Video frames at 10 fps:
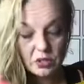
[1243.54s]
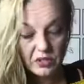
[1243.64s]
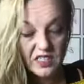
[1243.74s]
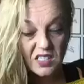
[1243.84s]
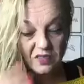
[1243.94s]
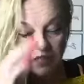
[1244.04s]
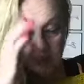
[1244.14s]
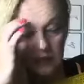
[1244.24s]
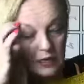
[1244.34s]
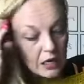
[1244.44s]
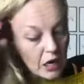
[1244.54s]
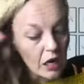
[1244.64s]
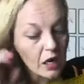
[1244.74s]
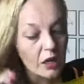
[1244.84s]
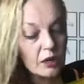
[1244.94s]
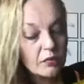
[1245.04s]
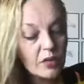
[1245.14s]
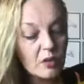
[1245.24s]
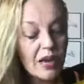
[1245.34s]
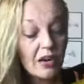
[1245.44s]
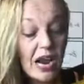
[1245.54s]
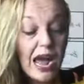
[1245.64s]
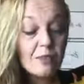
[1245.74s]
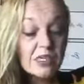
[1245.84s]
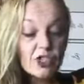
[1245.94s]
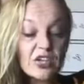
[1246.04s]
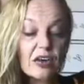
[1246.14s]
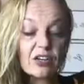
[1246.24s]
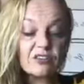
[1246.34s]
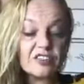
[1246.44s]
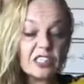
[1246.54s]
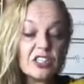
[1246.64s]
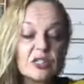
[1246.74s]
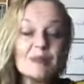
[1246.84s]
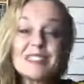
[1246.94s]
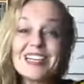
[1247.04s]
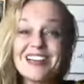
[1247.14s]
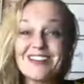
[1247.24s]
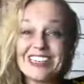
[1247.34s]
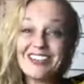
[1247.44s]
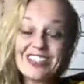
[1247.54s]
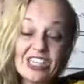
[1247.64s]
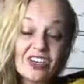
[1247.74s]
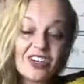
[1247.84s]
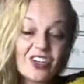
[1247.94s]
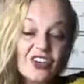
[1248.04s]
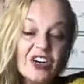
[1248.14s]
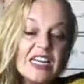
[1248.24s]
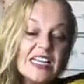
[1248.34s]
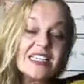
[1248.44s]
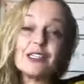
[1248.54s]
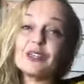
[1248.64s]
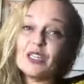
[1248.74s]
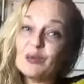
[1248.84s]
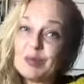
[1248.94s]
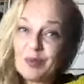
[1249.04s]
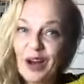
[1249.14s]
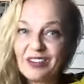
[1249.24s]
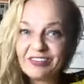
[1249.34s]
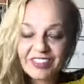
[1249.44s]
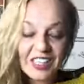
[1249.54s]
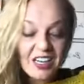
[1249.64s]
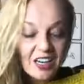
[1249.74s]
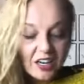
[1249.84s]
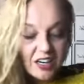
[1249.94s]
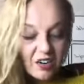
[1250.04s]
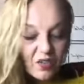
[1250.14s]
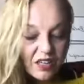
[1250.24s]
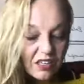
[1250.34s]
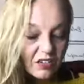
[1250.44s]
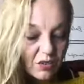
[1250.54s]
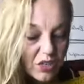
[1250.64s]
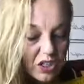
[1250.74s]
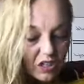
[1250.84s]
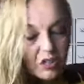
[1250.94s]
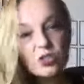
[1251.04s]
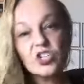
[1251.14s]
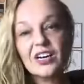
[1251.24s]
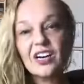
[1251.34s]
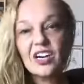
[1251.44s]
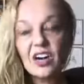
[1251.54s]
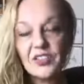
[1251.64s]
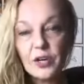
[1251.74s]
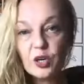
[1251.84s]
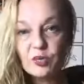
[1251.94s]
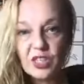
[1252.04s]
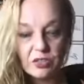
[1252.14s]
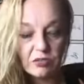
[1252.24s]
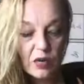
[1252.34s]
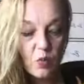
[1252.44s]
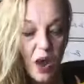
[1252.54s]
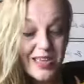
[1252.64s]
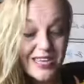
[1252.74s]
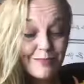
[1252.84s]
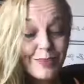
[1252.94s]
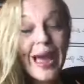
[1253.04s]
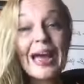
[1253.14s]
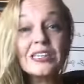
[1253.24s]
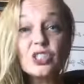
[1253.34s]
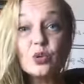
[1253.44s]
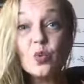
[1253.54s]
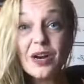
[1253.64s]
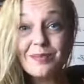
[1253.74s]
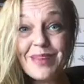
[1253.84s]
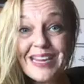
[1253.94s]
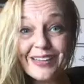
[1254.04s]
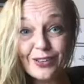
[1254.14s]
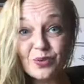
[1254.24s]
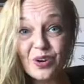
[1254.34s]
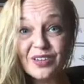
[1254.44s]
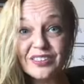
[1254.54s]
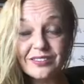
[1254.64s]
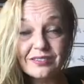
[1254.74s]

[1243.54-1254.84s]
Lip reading: this evening. No matter how much doubt or fear creeps in, and what I want you to do is I want you to be brave. And I want you to go share on the homework thread what impact you want to make in the world,